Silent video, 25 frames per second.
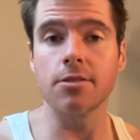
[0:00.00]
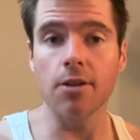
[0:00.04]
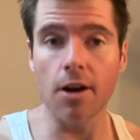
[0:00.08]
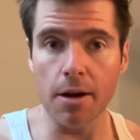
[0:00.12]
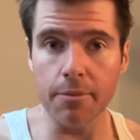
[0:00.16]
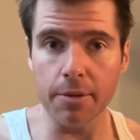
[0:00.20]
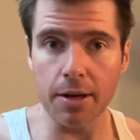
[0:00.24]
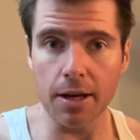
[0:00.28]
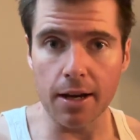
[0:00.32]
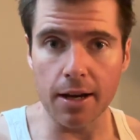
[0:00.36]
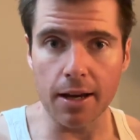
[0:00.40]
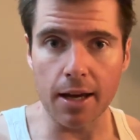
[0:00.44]

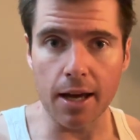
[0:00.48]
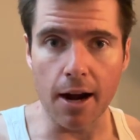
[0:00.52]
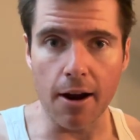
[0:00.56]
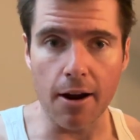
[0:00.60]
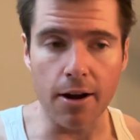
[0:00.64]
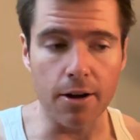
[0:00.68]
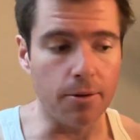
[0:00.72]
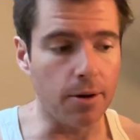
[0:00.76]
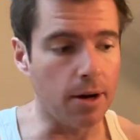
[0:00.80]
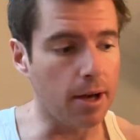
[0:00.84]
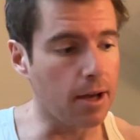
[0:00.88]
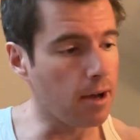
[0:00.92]
I'm getting
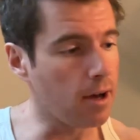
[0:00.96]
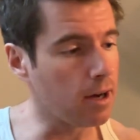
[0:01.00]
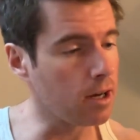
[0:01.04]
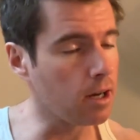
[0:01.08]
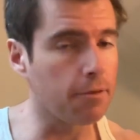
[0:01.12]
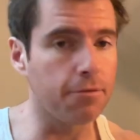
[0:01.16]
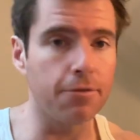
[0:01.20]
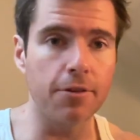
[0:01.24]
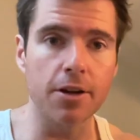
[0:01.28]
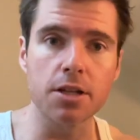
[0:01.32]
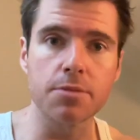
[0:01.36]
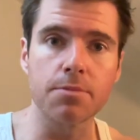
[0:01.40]
carried away. I'm
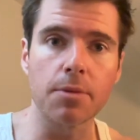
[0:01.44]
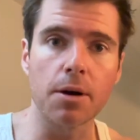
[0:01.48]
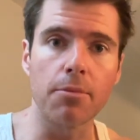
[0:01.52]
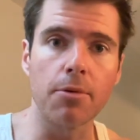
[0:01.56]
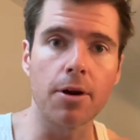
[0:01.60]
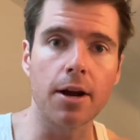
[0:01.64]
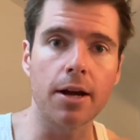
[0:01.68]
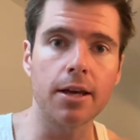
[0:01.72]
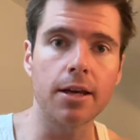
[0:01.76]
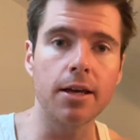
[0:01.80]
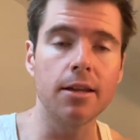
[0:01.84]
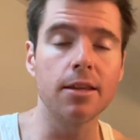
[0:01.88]
gonna finish my
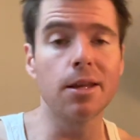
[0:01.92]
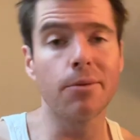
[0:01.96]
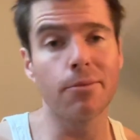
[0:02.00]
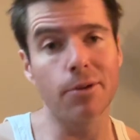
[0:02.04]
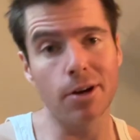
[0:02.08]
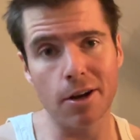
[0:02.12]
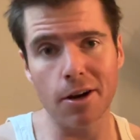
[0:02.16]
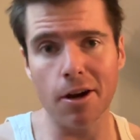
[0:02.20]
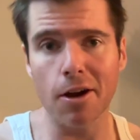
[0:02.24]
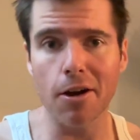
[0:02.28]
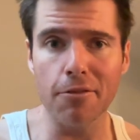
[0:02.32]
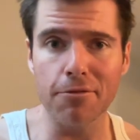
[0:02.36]
brekkie and then we're
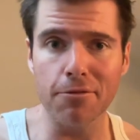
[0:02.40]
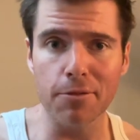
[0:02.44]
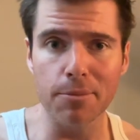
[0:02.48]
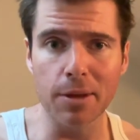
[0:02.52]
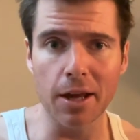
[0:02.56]
gonna go from